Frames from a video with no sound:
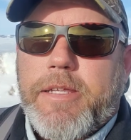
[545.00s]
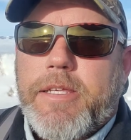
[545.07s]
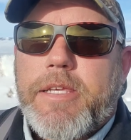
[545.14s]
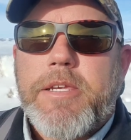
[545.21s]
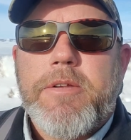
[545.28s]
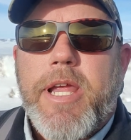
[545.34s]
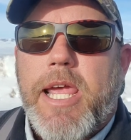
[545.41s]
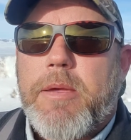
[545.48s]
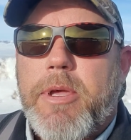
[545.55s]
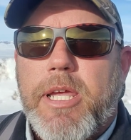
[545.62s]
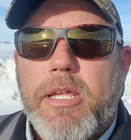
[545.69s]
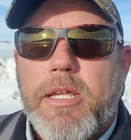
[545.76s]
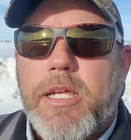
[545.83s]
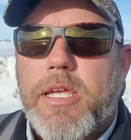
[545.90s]
you name
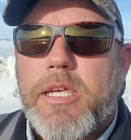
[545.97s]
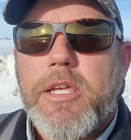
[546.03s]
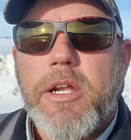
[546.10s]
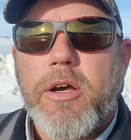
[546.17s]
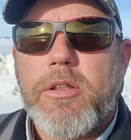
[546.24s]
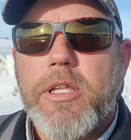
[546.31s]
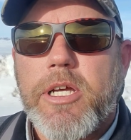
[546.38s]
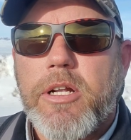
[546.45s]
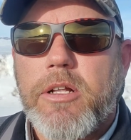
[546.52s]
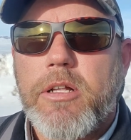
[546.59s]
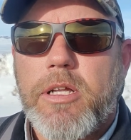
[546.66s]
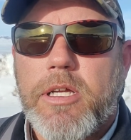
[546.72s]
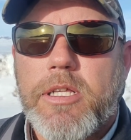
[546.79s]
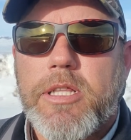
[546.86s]
it. You know, little
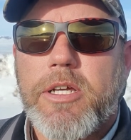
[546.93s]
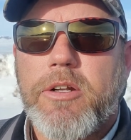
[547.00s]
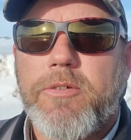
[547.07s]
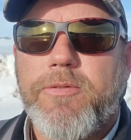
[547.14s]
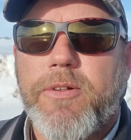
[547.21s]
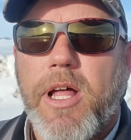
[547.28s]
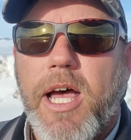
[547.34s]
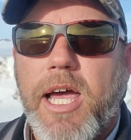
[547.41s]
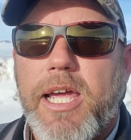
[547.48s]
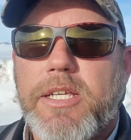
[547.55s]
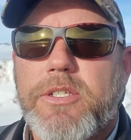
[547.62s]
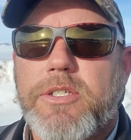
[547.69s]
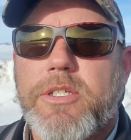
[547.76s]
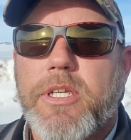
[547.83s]

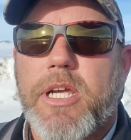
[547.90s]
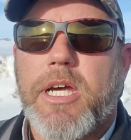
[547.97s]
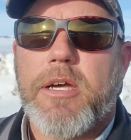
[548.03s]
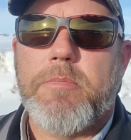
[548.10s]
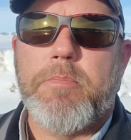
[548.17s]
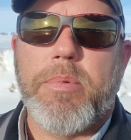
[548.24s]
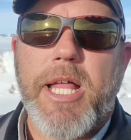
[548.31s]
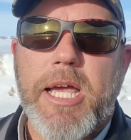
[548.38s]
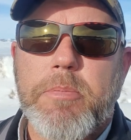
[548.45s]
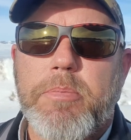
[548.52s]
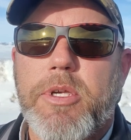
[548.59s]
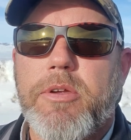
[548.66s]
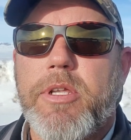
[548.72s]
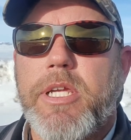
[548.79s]
flies, black
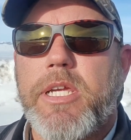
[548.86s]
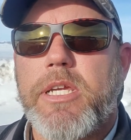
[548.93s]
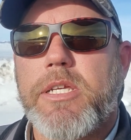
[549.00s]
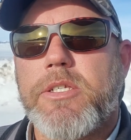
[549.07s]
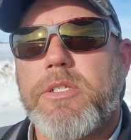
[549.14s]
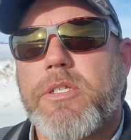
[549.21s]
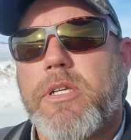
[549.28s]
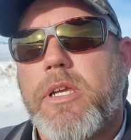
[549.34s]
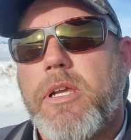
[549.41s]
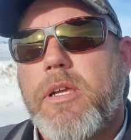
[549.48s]
beauties,